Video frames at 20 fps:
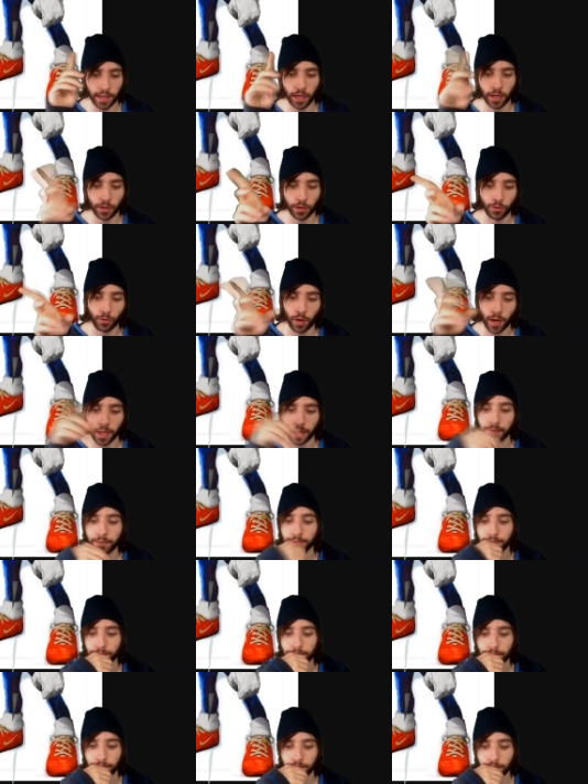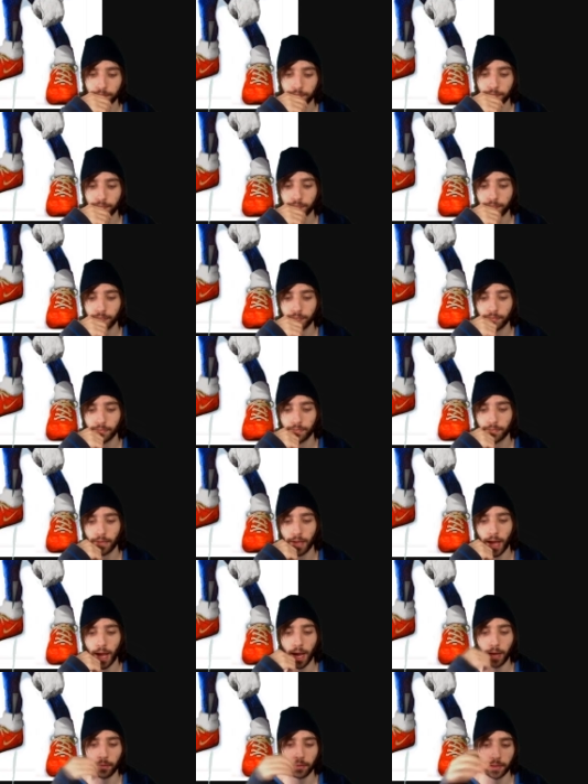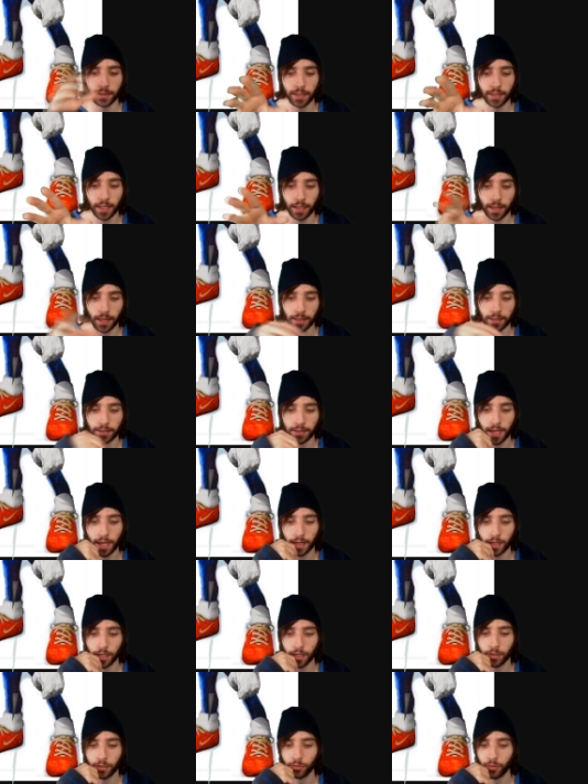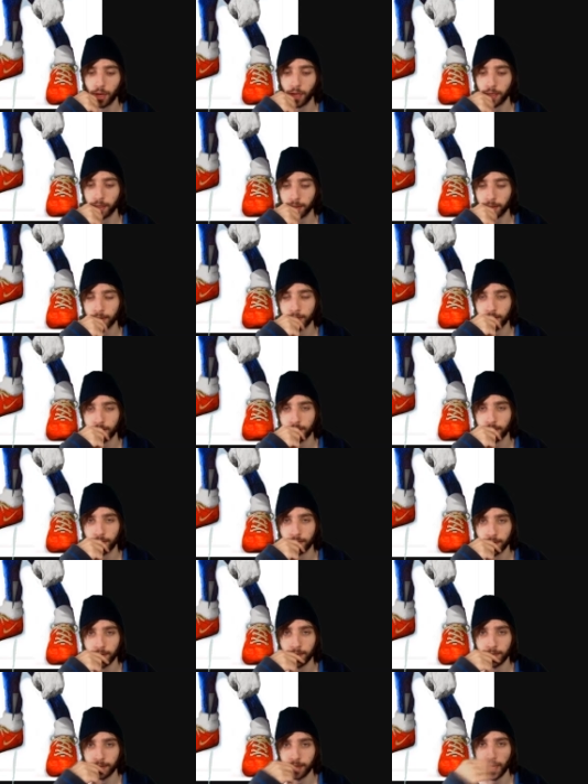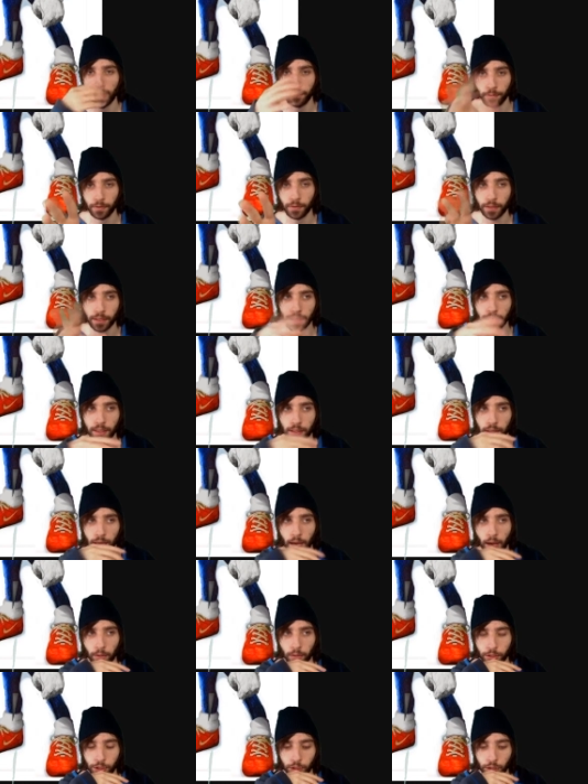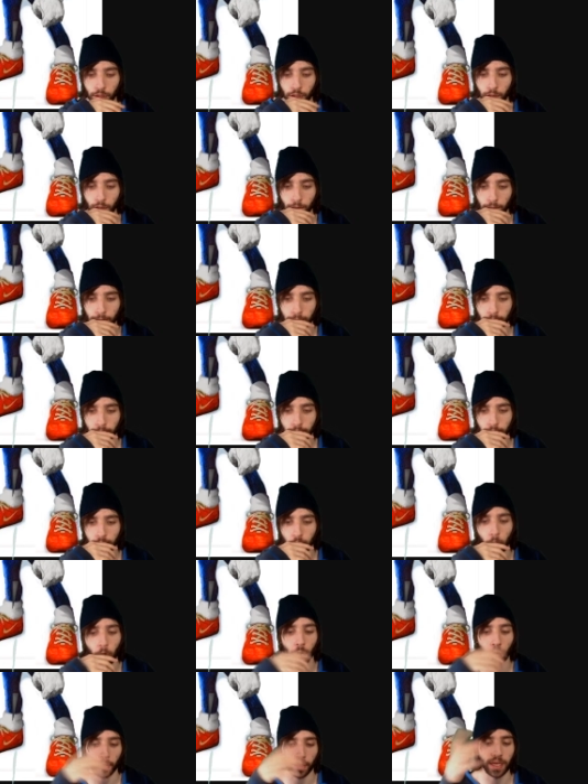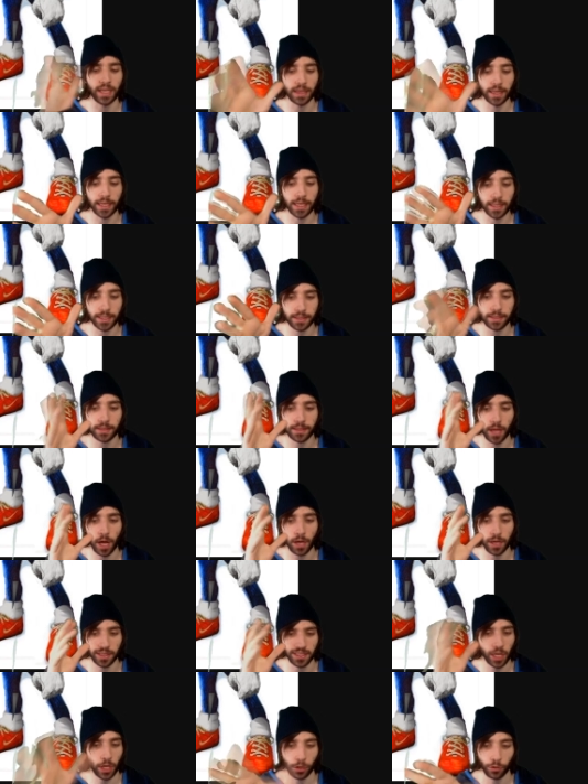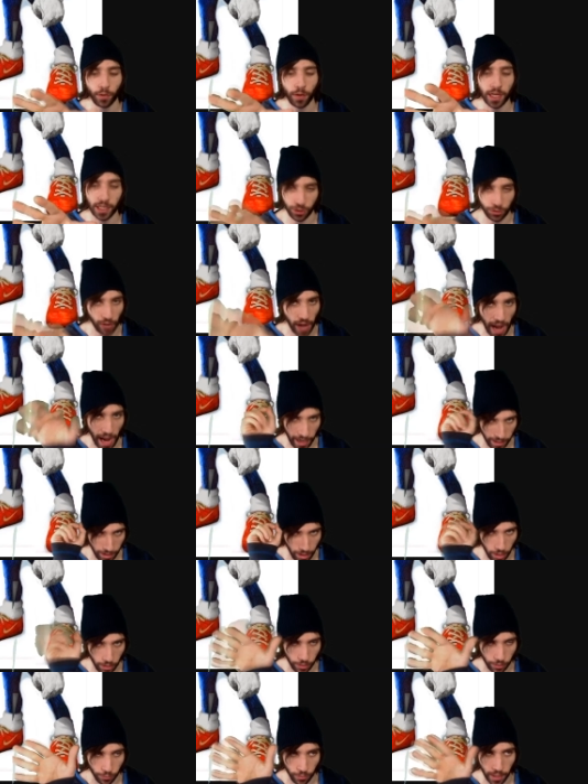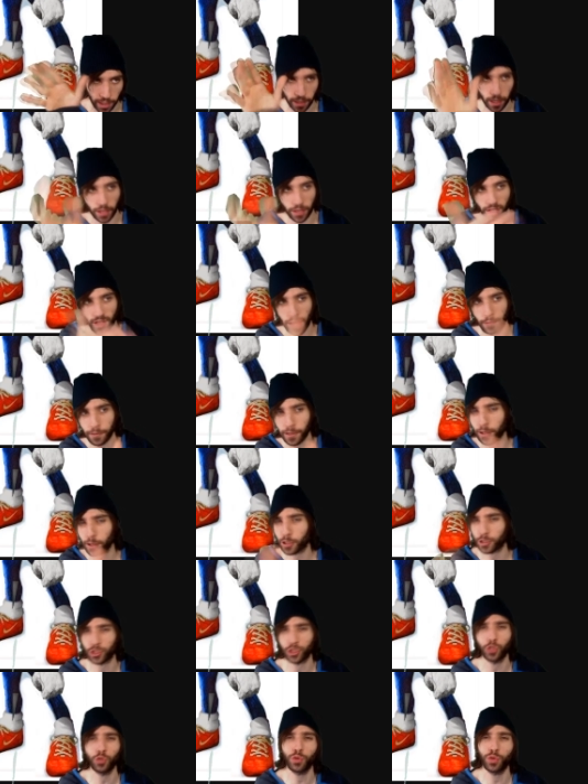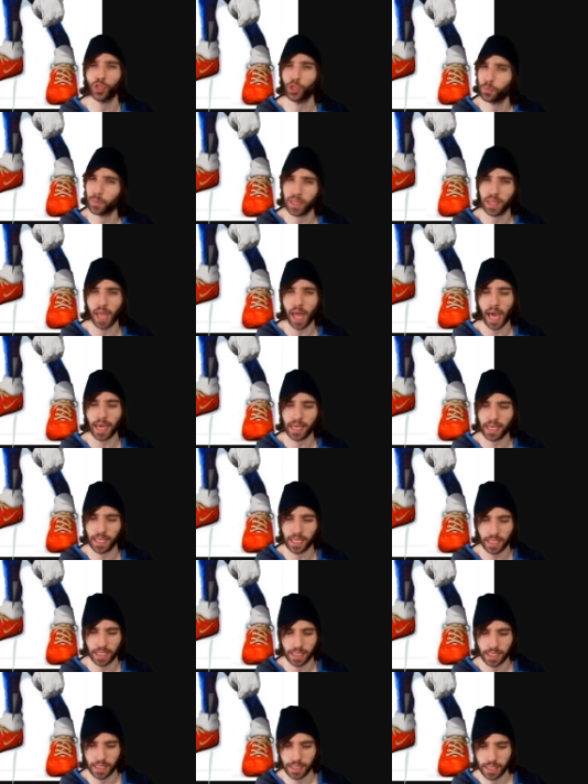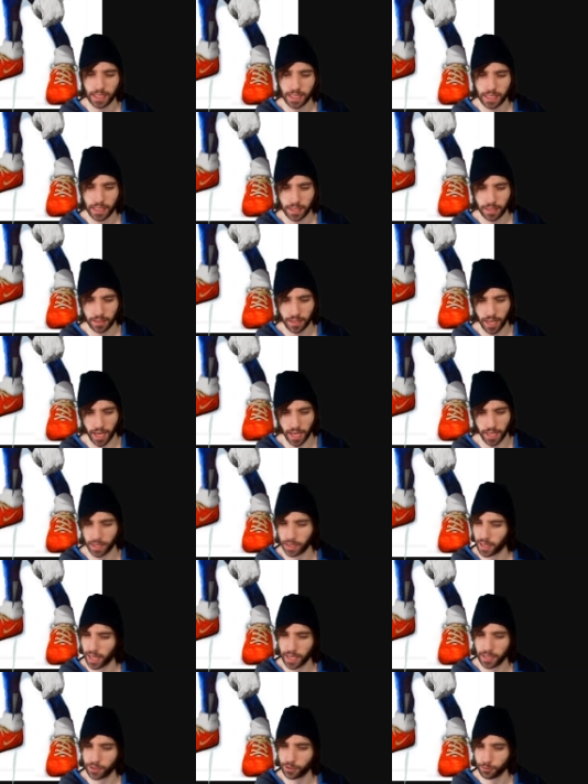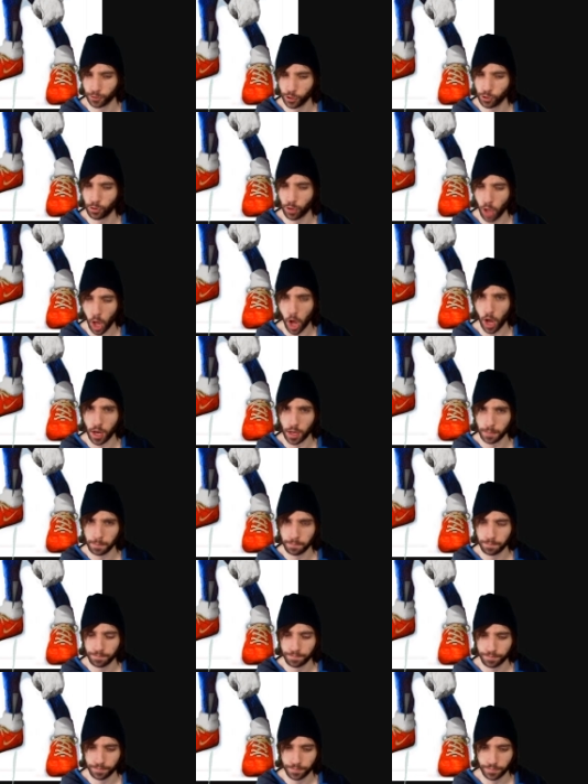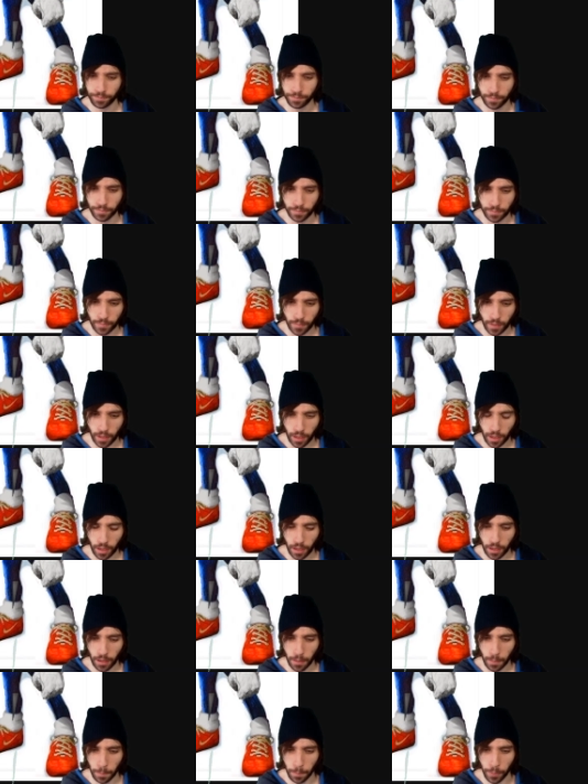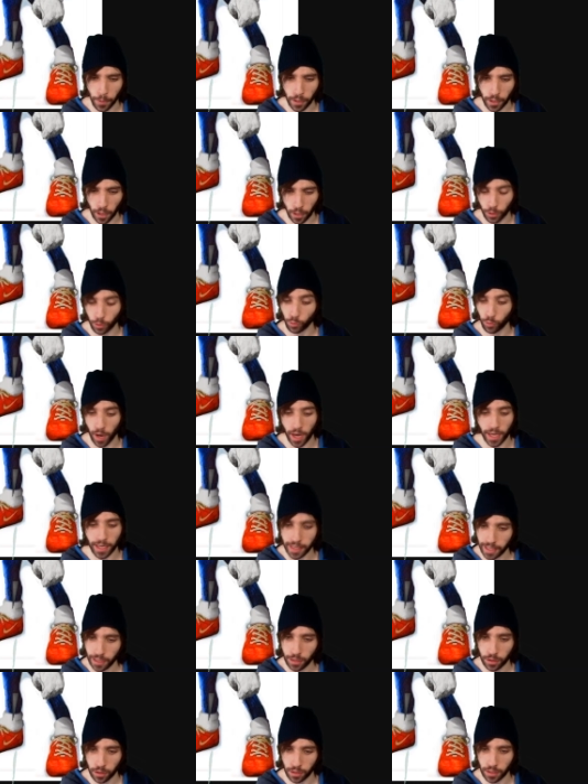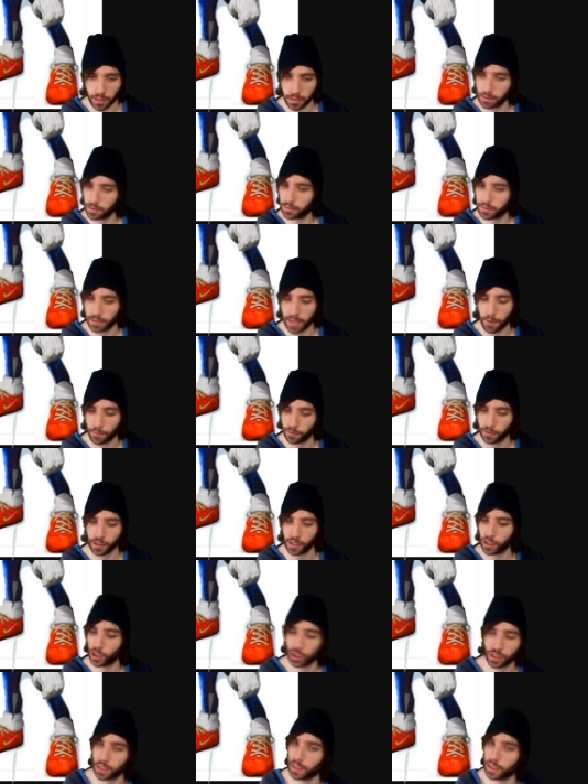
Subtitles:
on the right. I would say that Sonic on the right is definitely how he should look. Or at least, he's on the right track on the right. On the left, he looks too human-like. and the legs are too long. But on the right, he definitely looks a